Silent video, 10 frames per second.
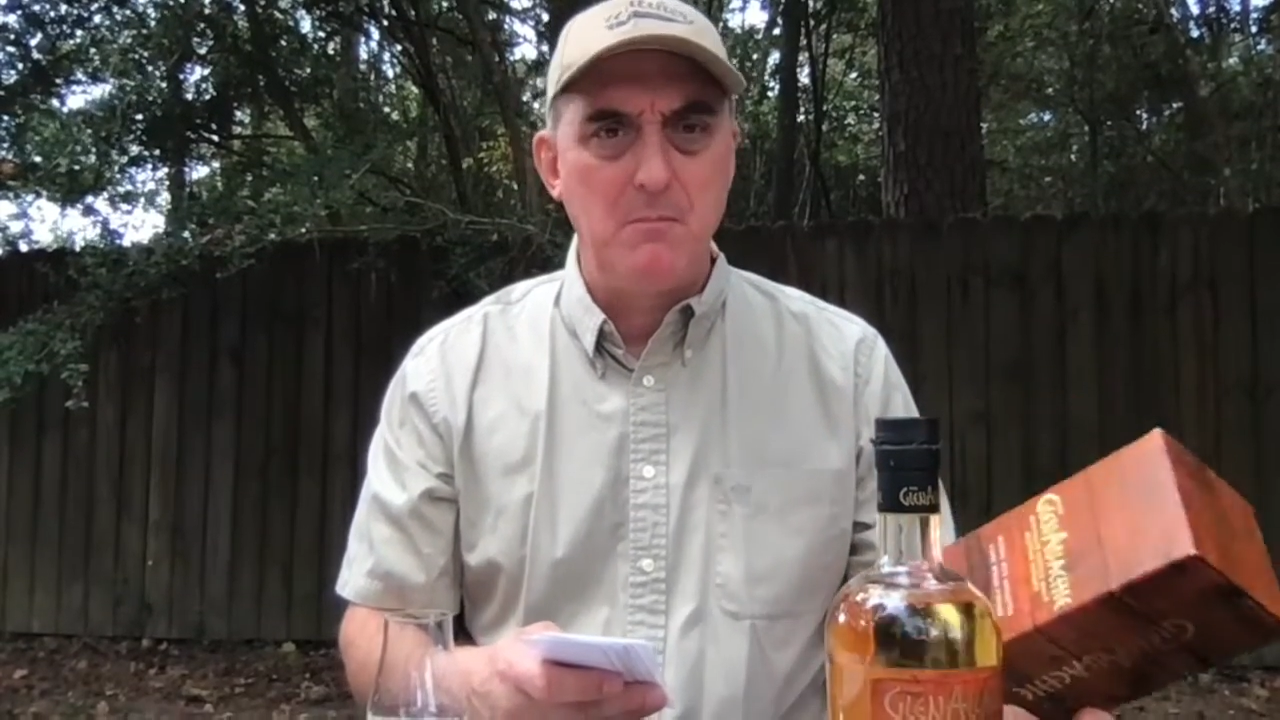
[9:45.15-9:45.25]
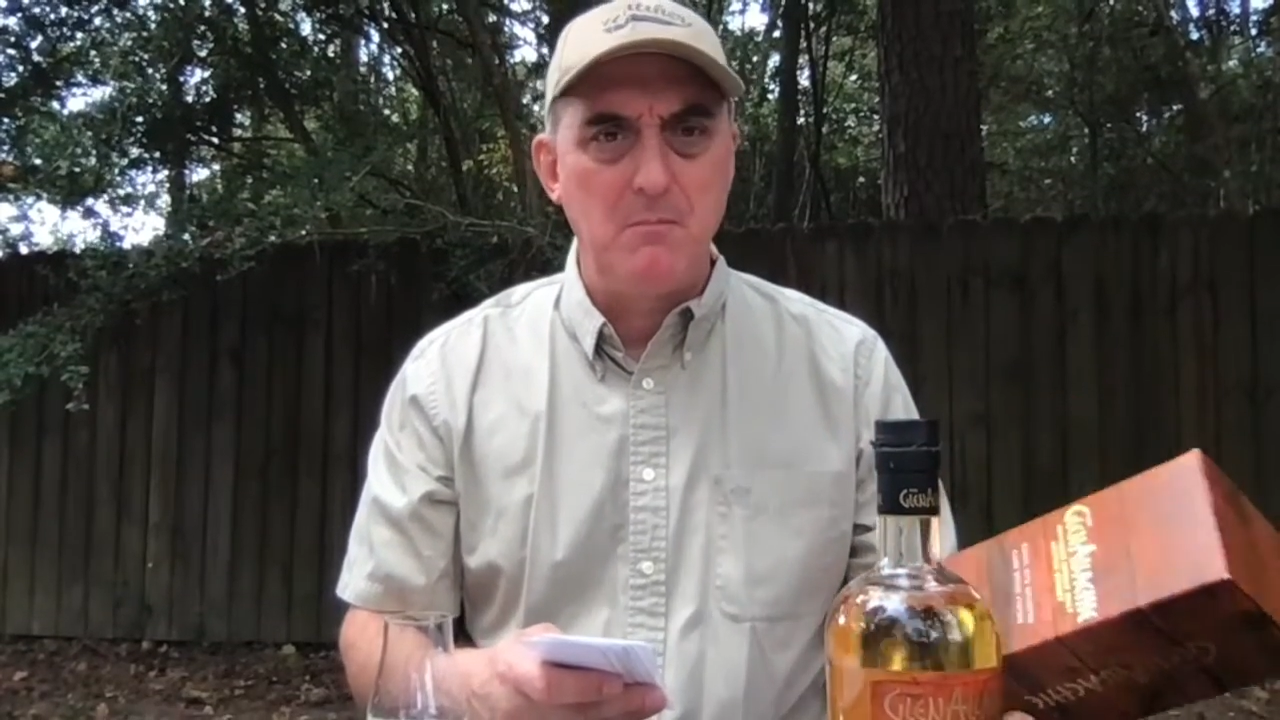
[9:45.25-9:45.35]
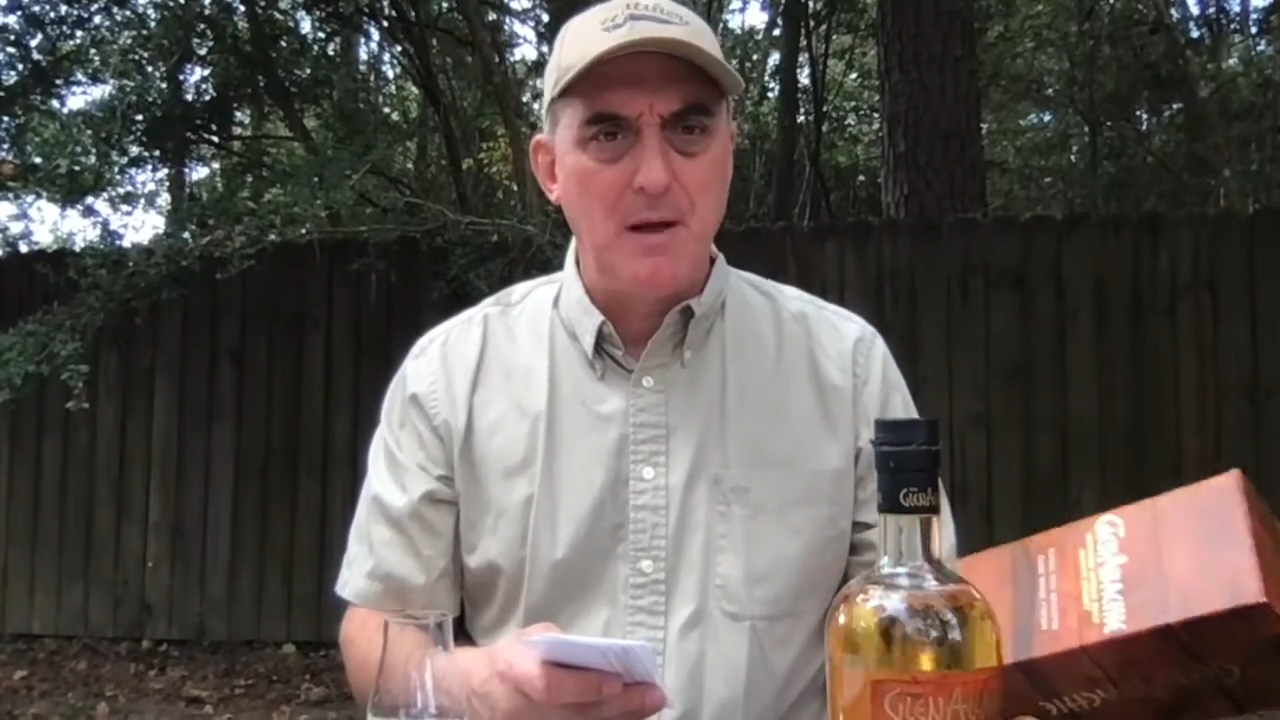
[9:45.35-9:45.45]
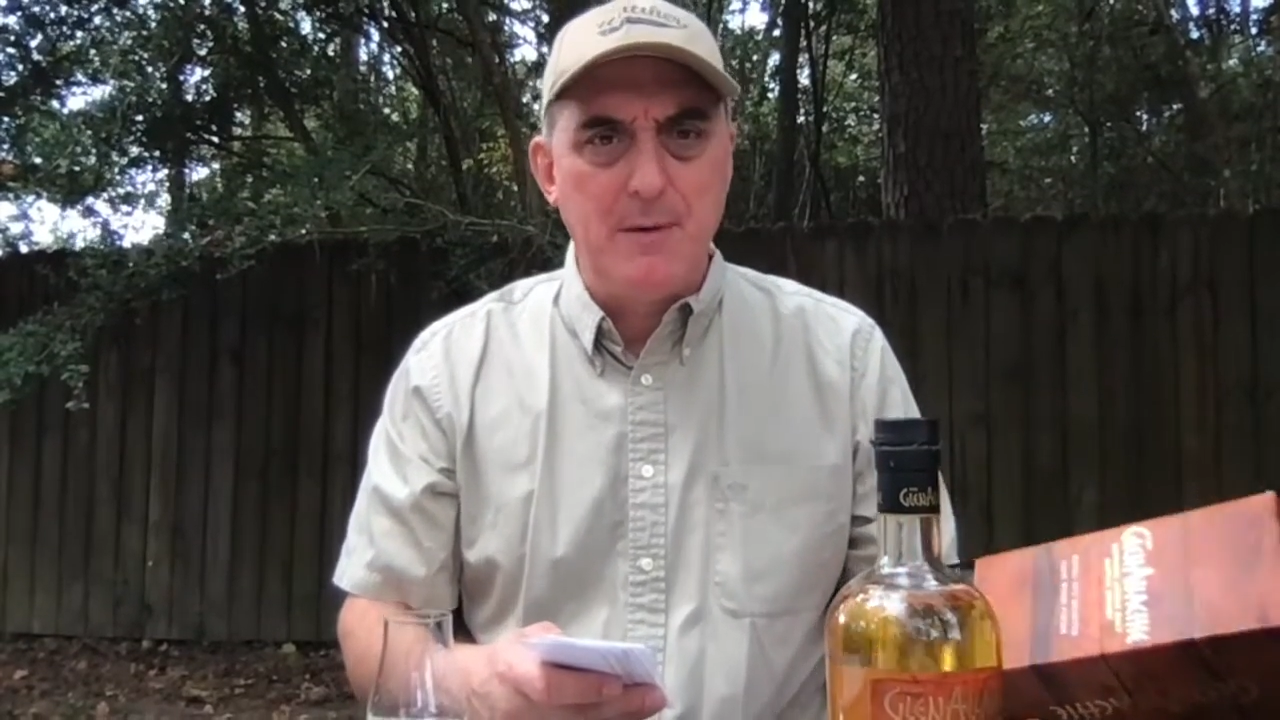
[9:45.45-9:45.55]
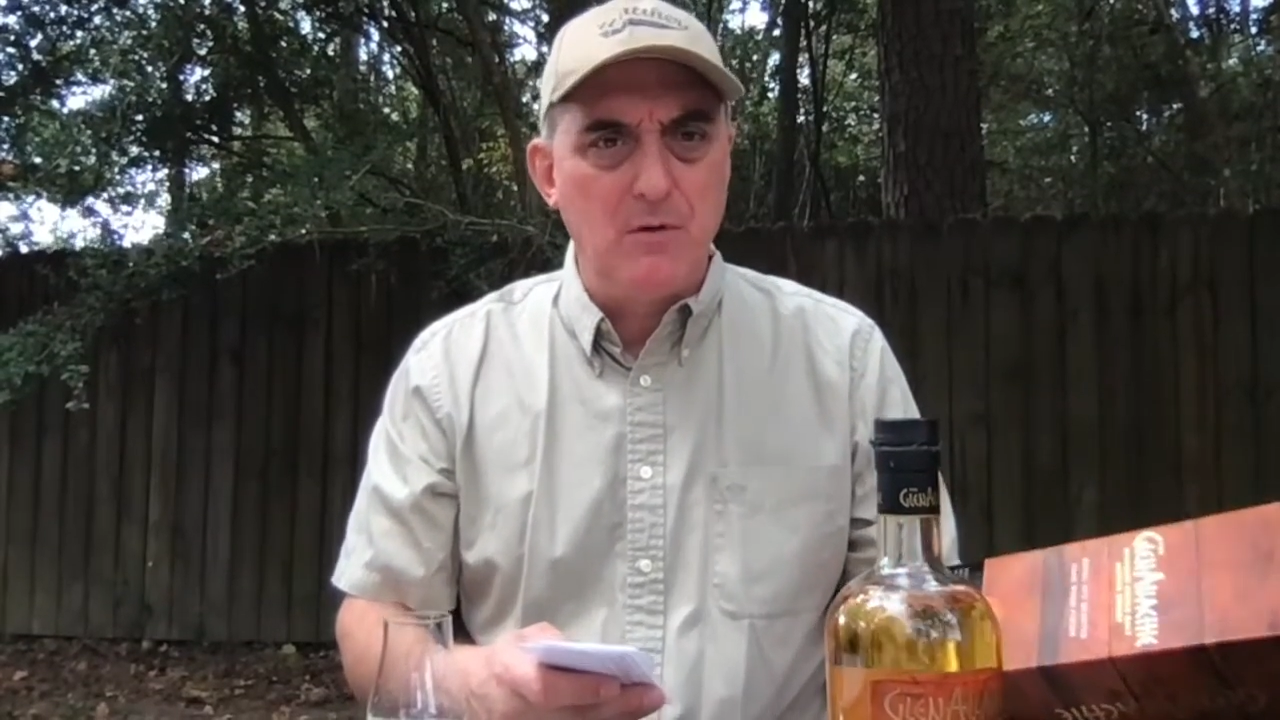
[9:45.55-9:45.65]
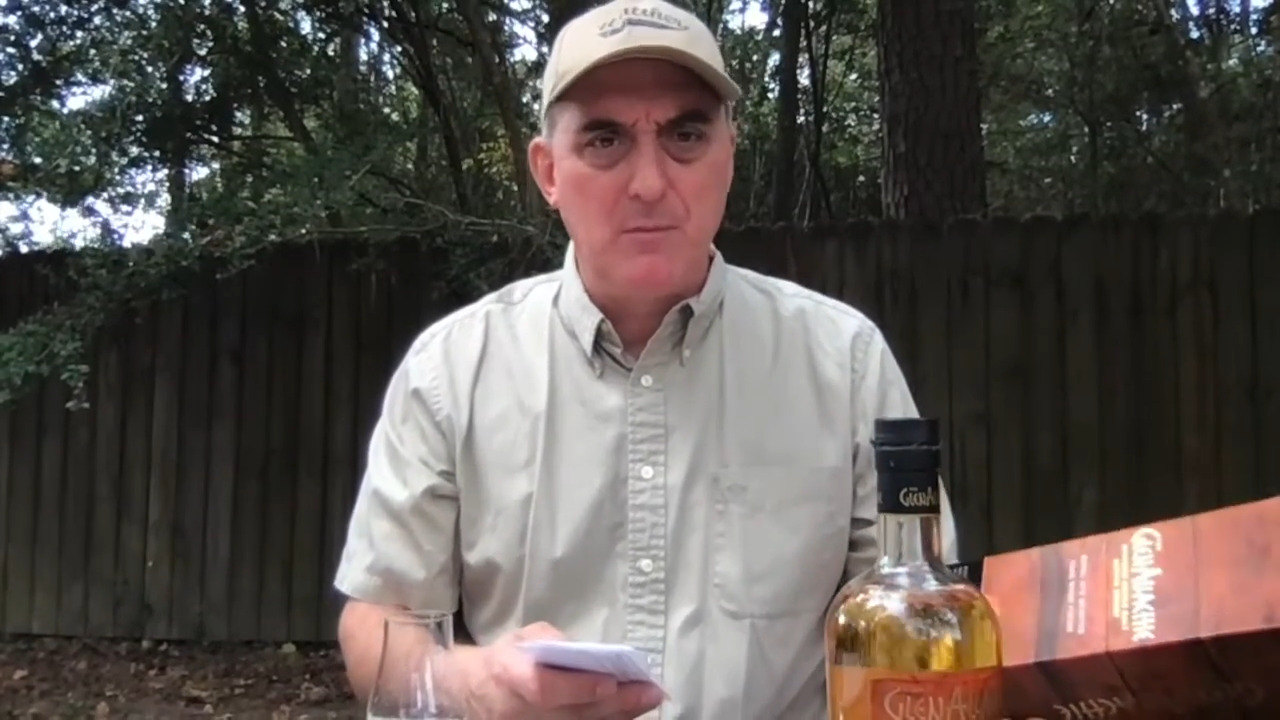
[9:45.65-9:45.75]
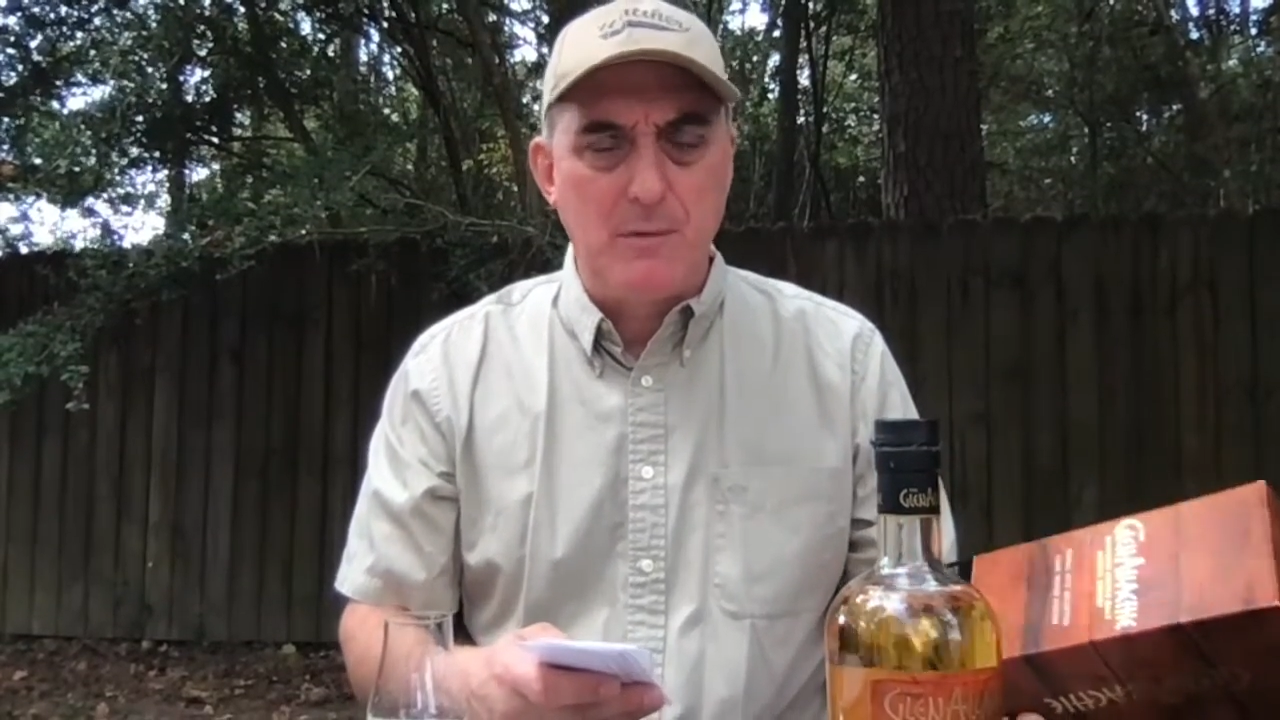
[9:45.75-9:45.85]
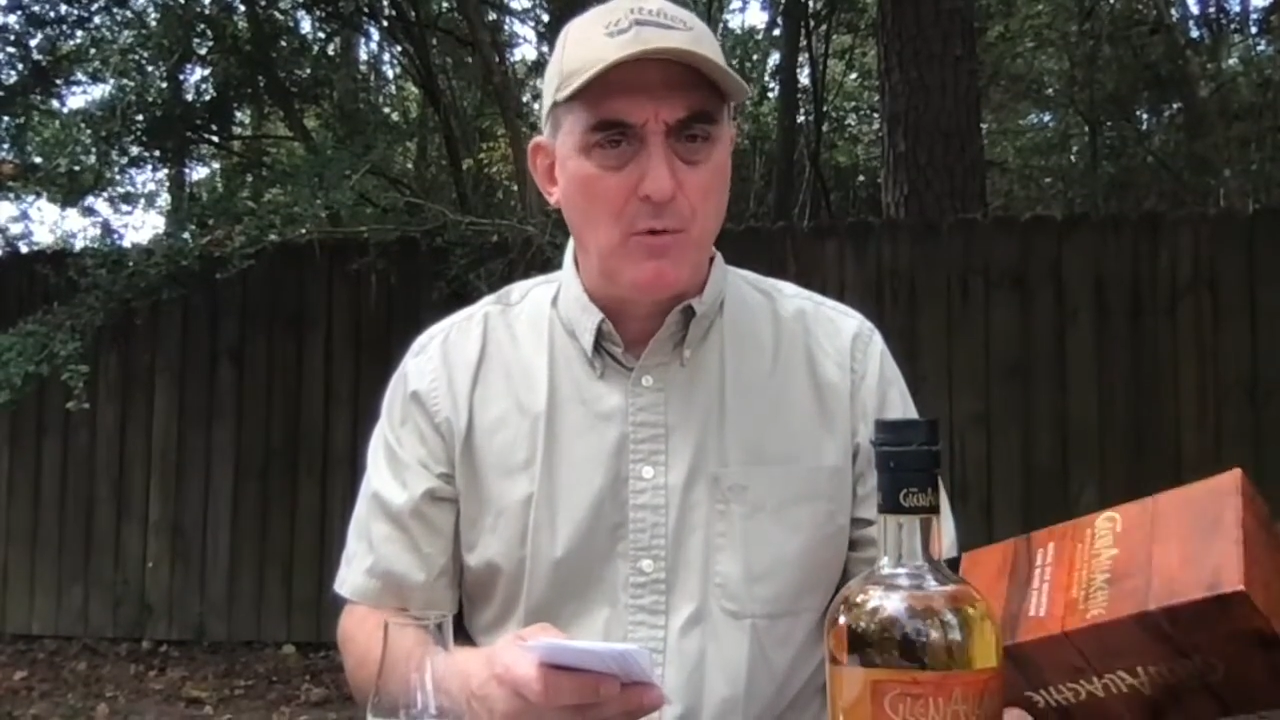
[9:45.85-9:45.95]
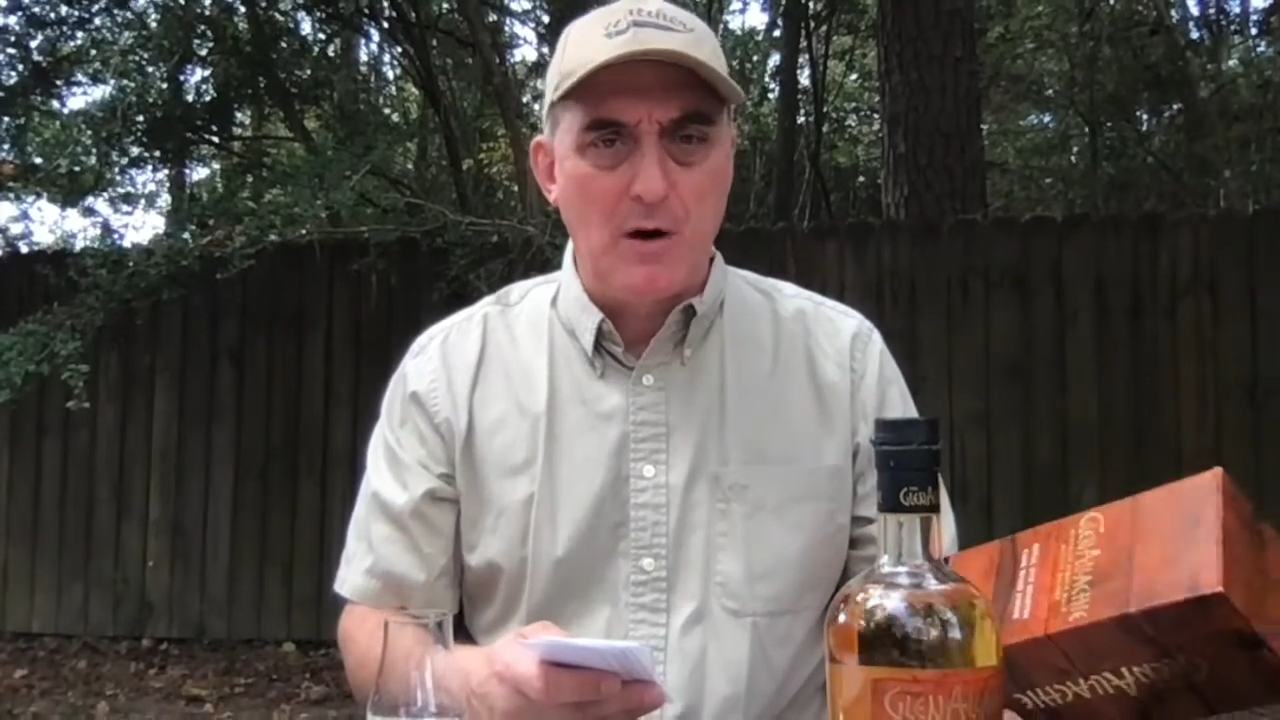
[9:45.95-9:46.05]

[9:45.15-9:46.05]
maybe a little bit more.